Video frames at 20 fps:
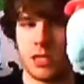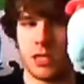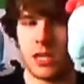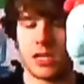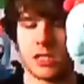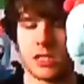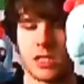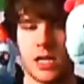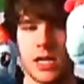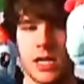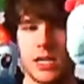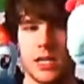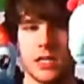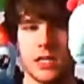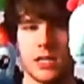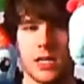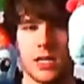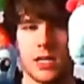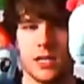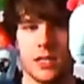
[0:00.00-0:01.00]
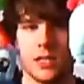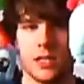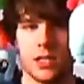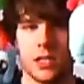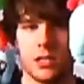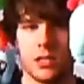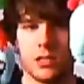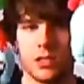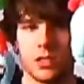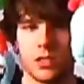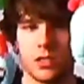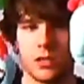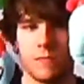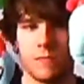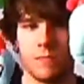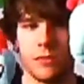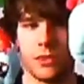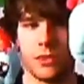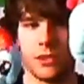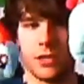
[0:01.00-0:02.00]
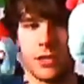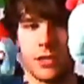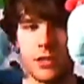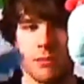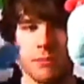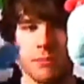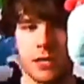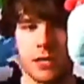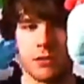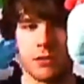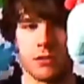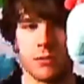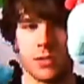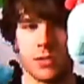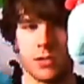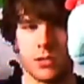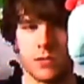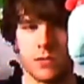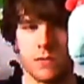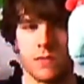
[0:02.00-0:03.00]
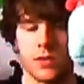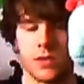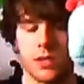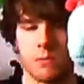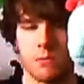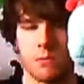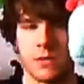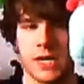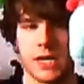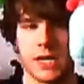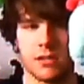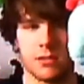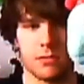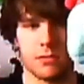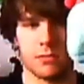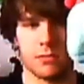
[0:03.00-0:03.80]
Less likely that they'll think about doing something bad.